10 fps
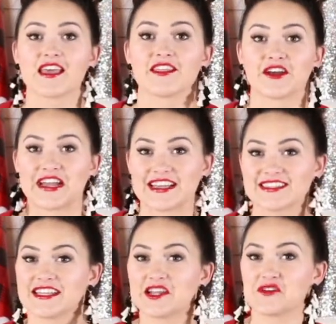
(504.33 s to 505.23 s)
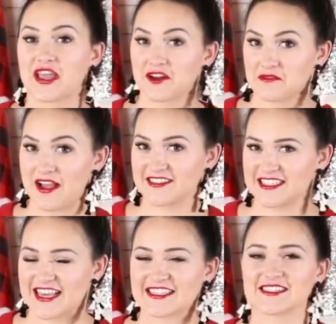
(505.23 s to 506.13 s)
there is a little get around
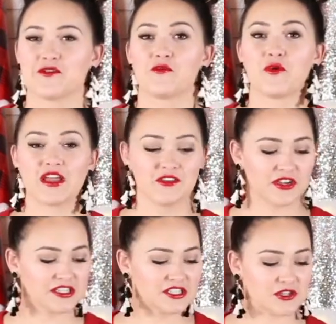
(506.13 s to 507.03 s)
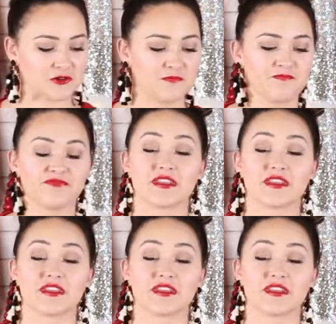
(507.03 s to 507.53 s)
to this. What you can do